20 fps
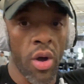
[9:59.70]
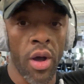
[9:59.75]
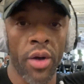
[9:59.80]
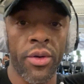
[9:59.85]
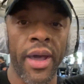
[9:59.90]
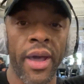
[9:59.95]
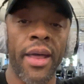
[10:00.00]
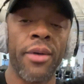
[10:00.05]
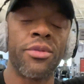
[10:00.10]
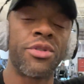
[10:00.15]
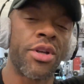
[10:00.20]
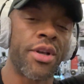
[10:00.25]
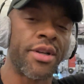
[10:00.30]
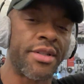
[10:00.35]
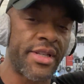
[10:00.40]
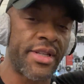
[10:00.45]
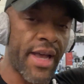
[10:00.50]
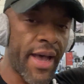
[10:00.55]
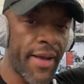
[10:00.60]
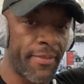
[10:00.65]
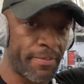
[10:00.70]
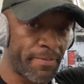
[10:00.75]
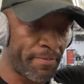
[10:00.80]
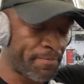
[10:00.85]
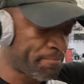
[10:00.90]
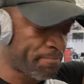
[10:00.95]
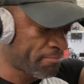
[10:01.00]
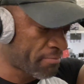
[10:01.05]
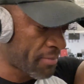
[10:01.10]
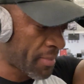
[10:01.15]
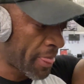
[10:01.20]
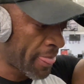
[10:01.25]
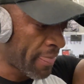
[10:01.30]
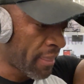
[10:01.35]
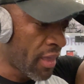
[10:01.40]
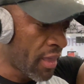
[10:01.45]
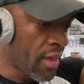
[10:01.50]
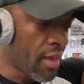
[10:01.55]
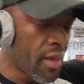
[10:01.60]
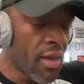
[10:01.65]
Okay, that was a good set.
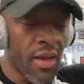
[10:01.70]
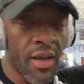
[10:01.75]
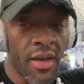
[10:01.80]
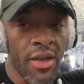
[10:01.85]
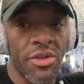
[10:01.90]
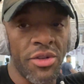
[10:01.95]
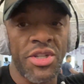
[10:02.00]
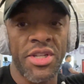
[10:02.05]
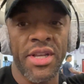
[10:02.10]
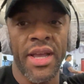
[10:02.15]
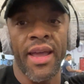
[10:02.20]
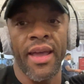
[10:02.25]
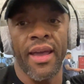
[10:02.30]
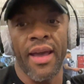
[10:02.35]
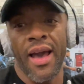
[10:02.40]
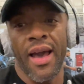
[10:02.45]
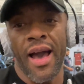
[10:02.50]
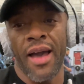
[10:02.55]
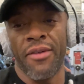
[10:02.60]
You see, I